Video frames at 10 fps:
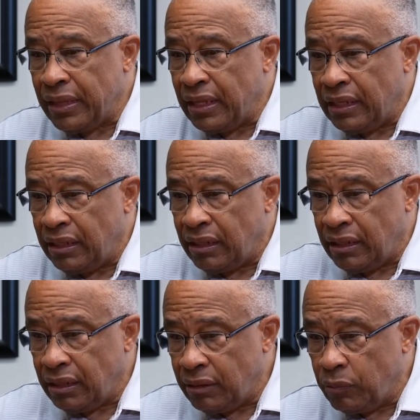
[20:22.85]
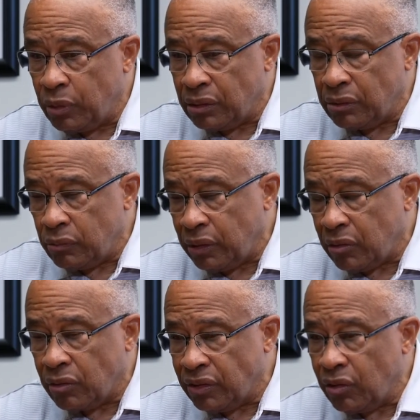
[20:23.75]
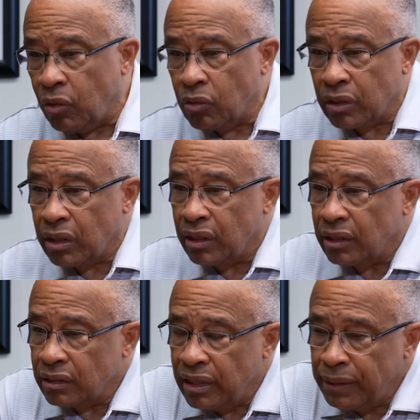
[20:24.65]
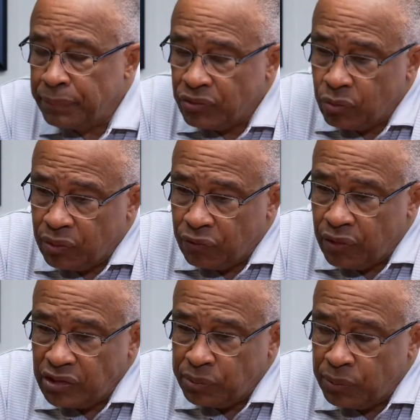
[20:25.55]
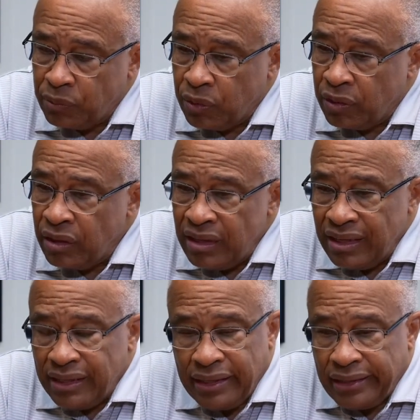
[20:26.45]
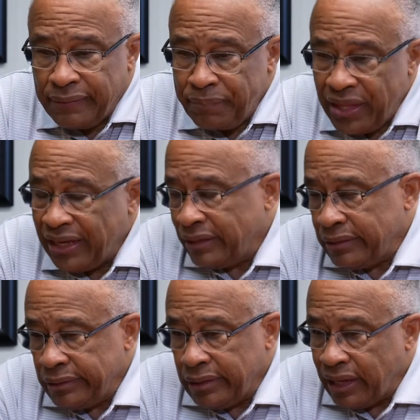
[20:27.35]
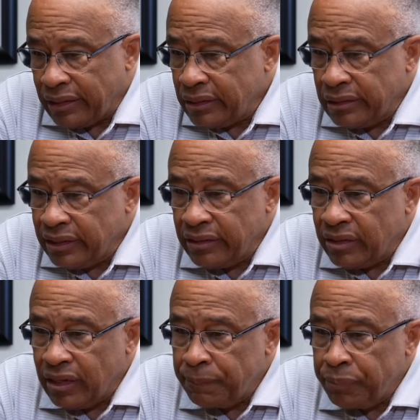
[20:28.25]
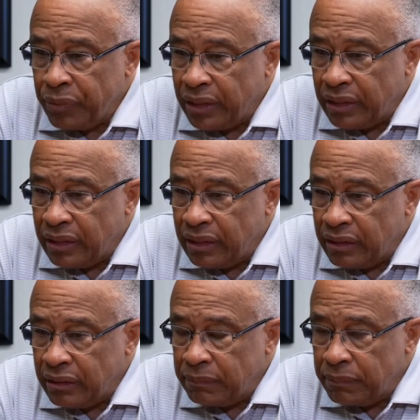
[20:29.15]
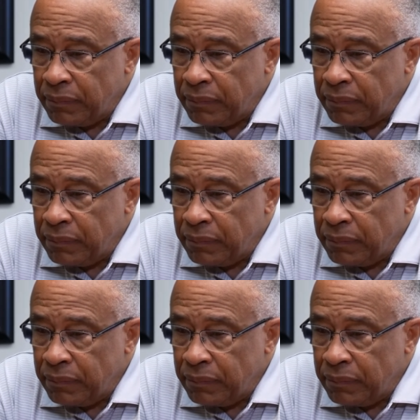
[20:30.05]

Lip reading: in what we called the old campus where freshmen were. That got cleared up, but